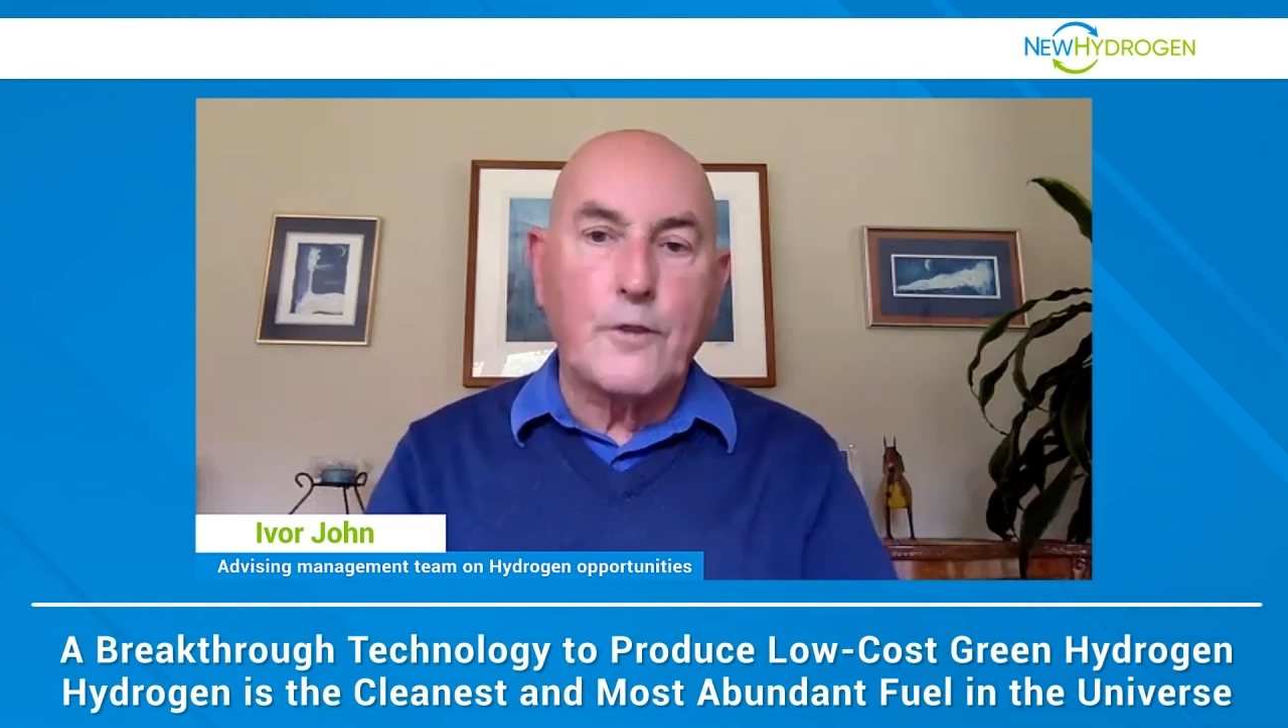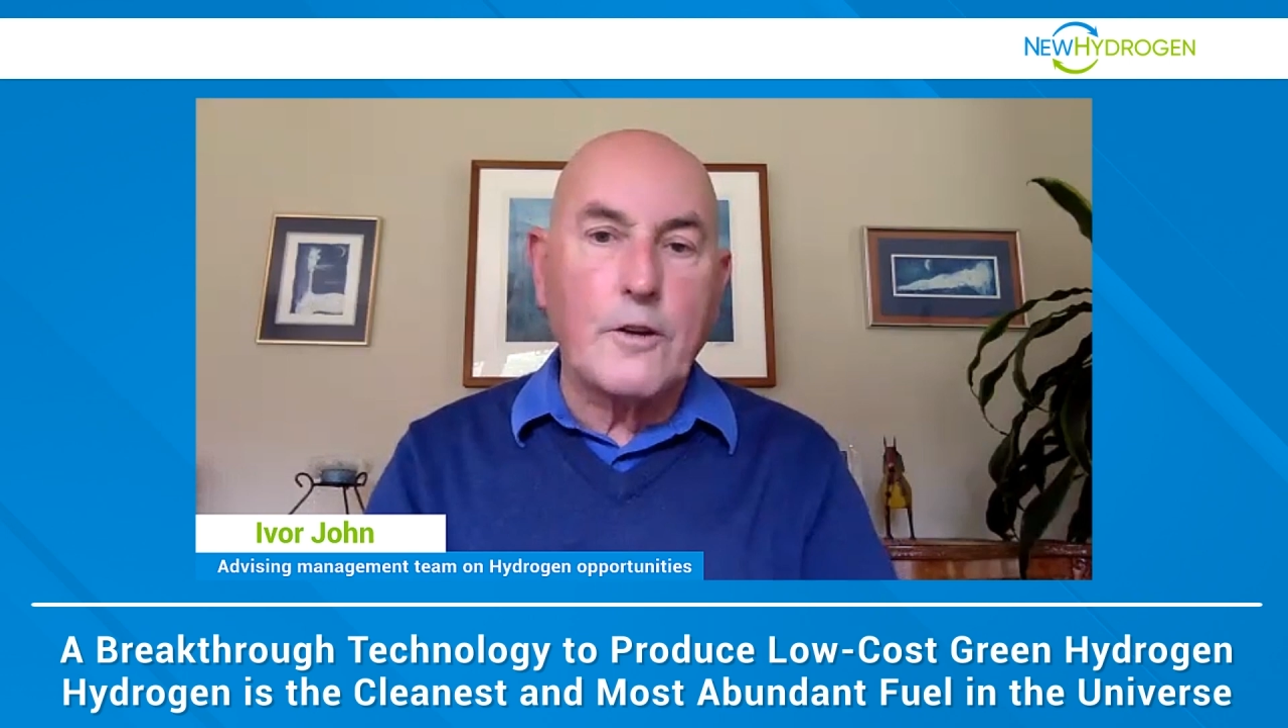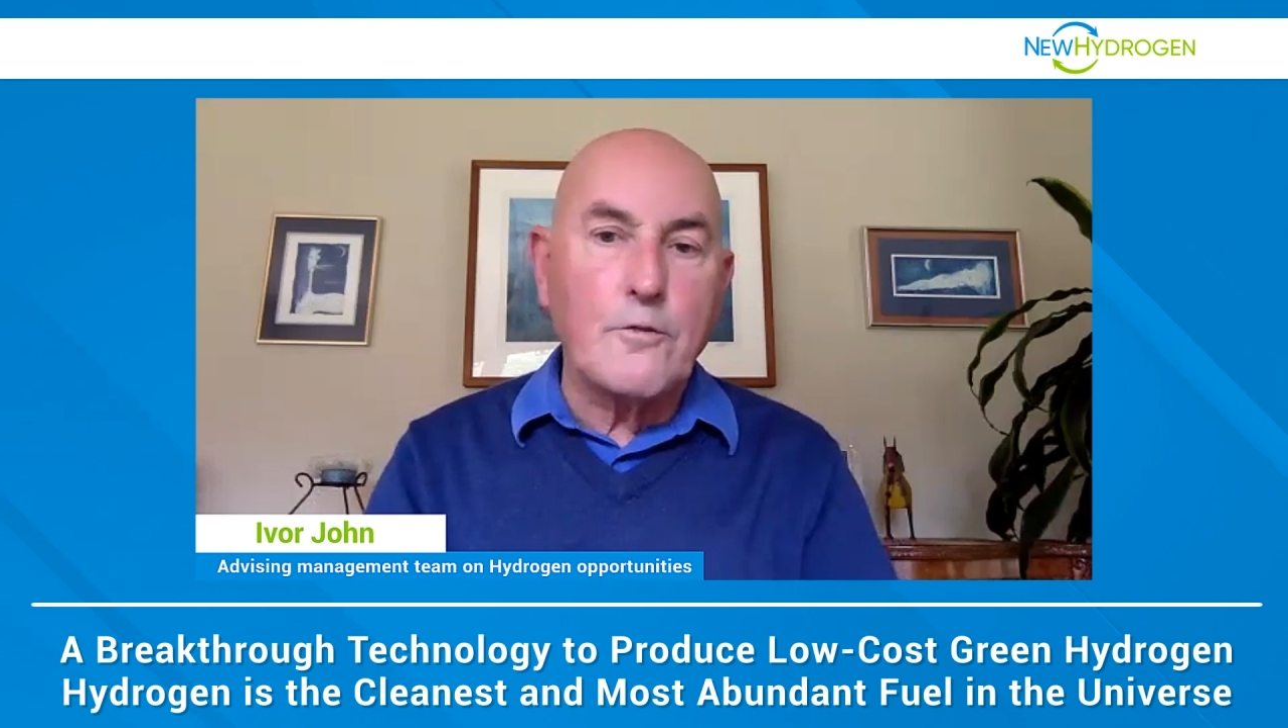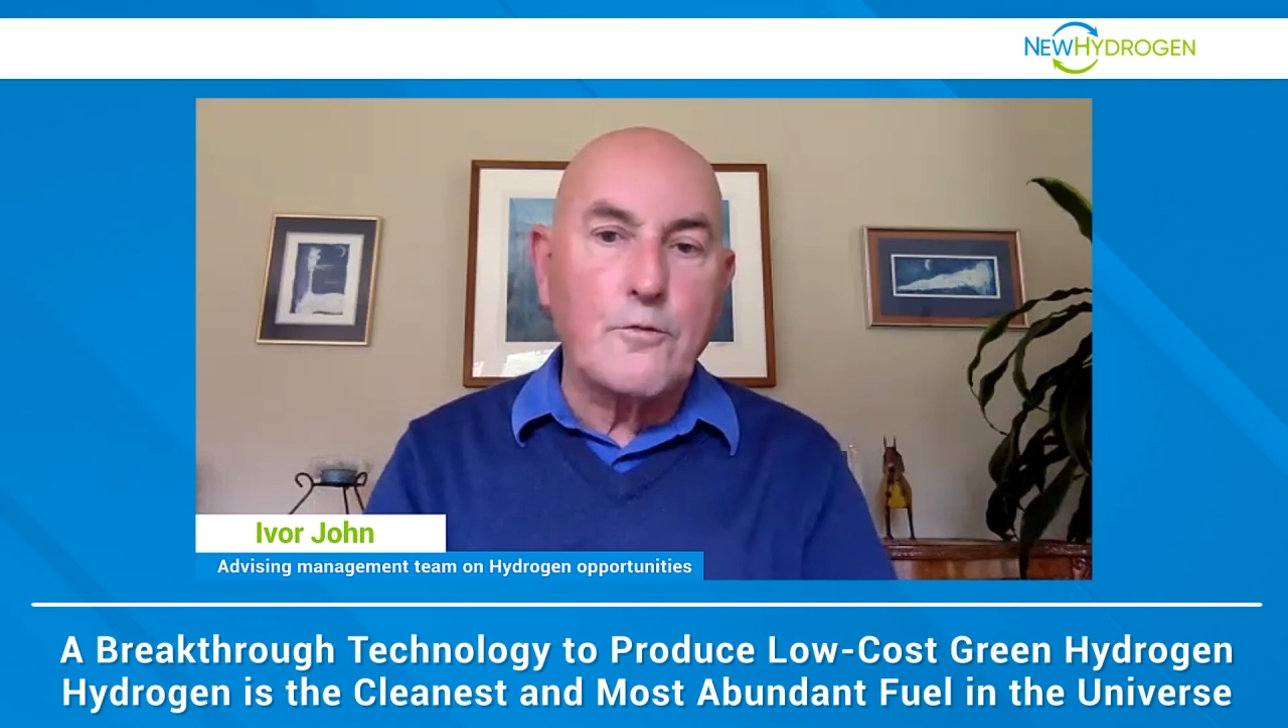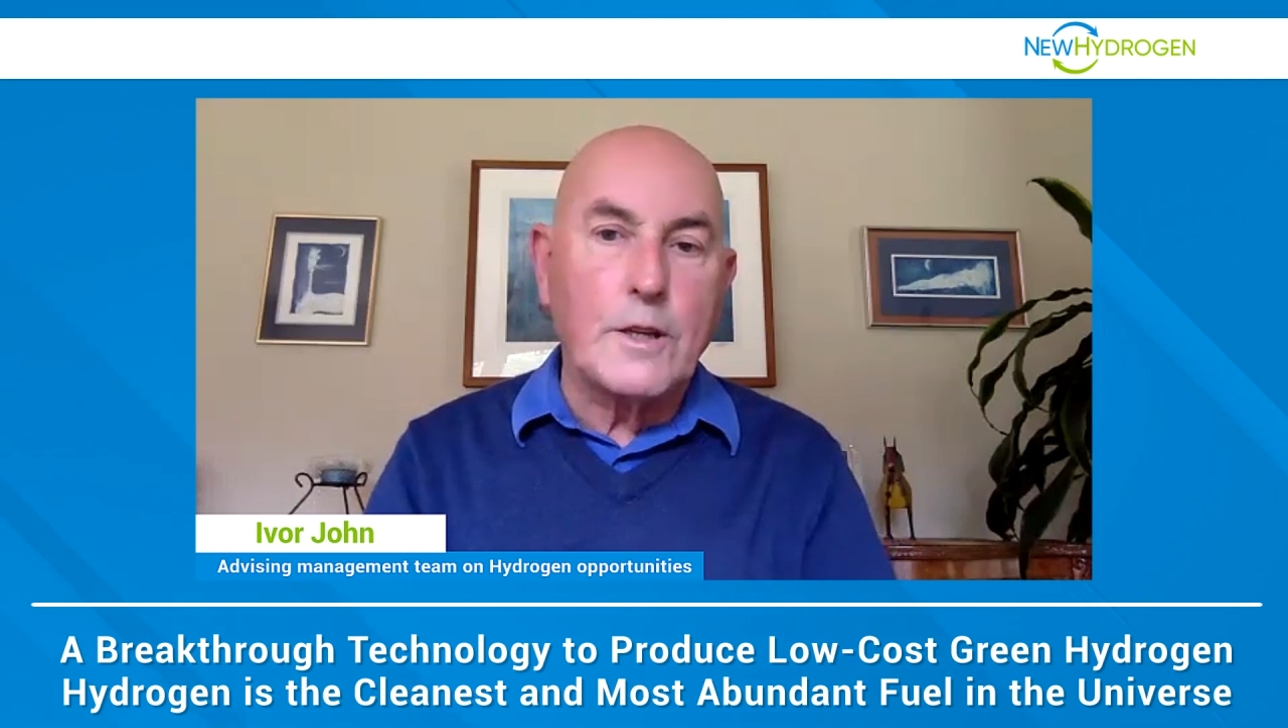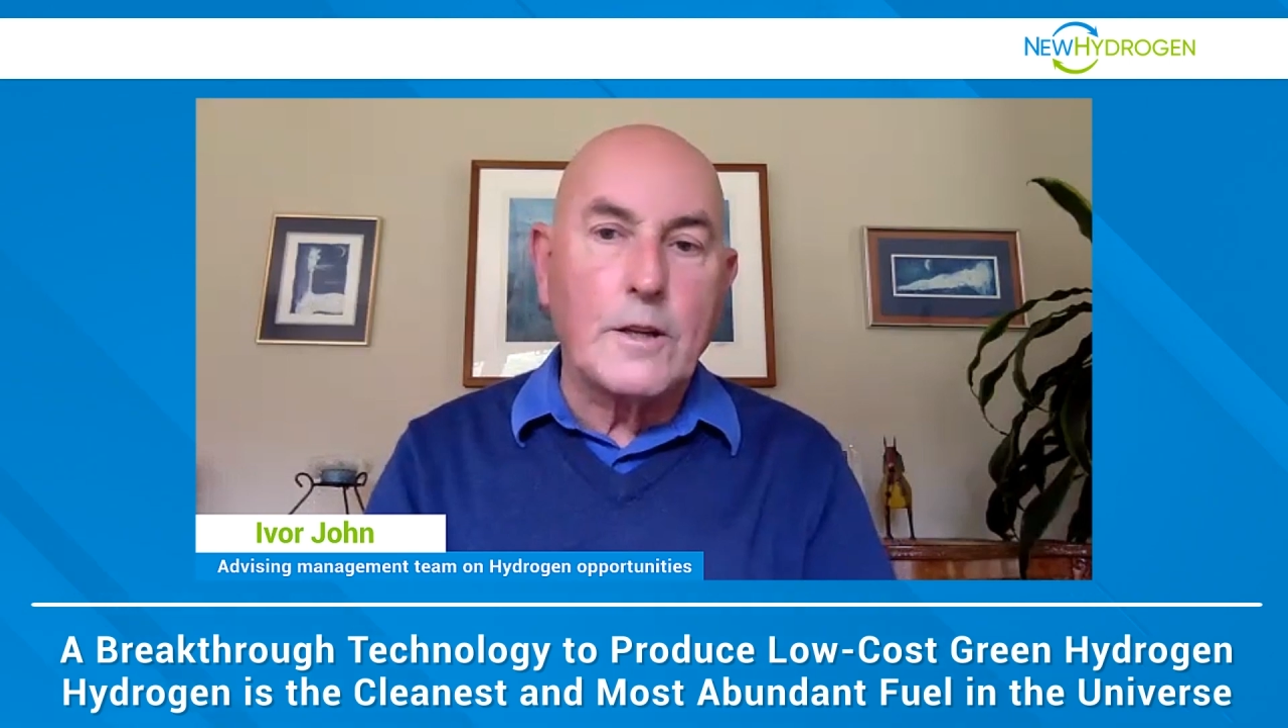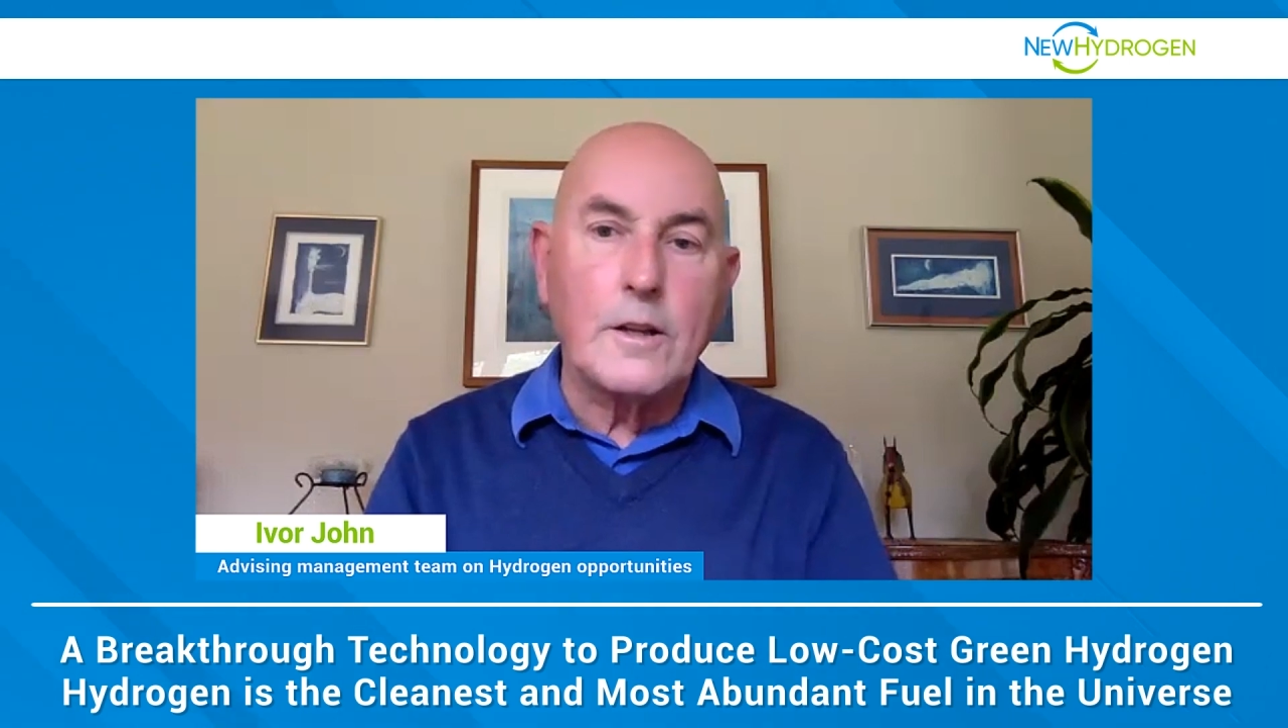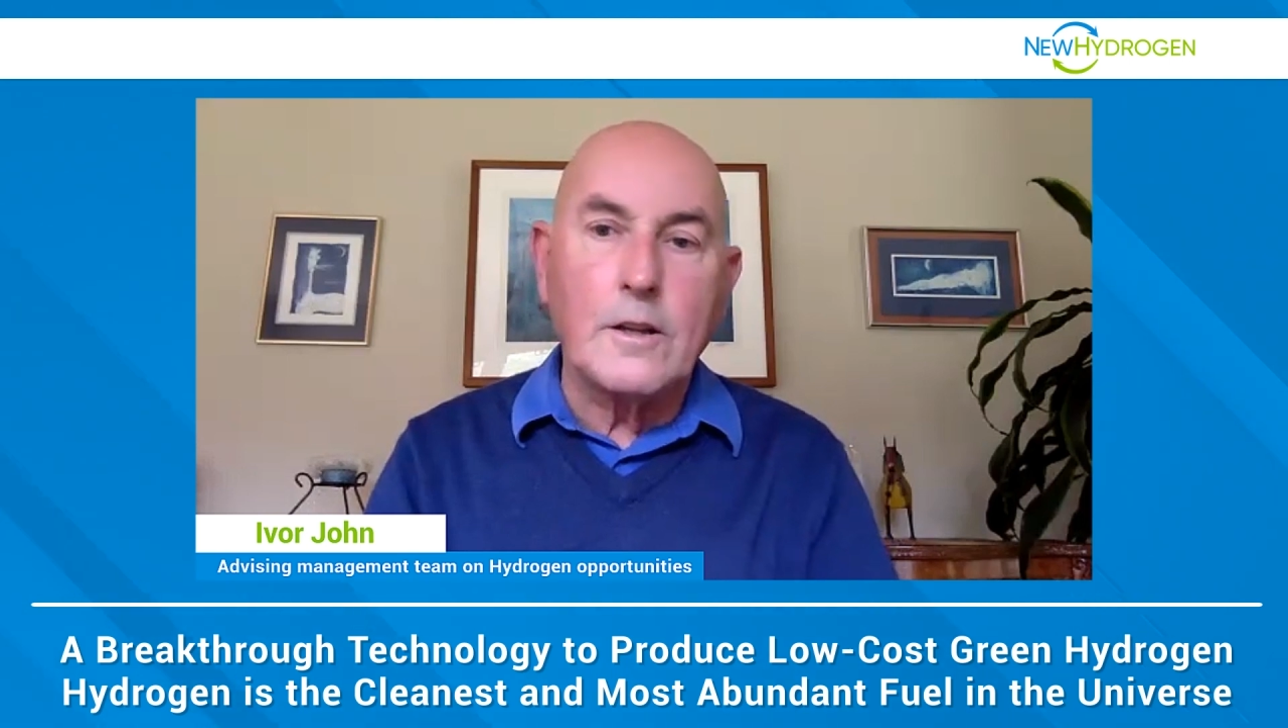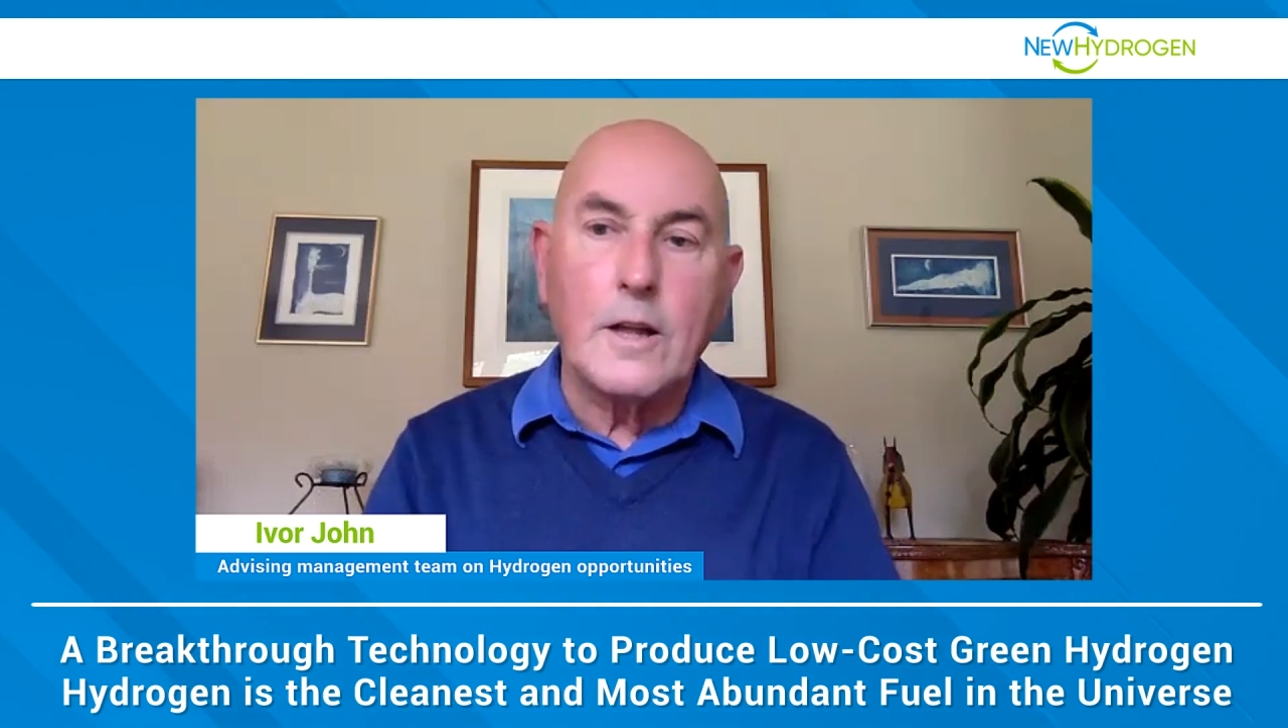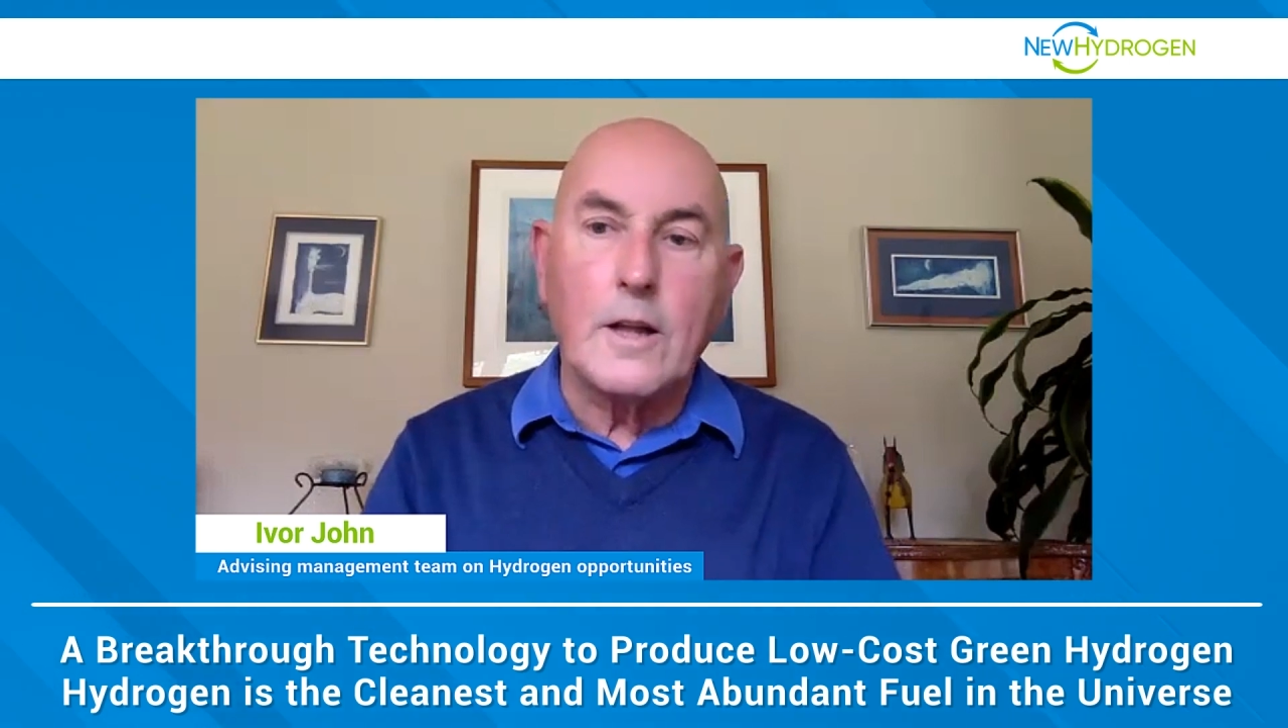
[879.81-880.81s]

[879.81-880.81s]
very real,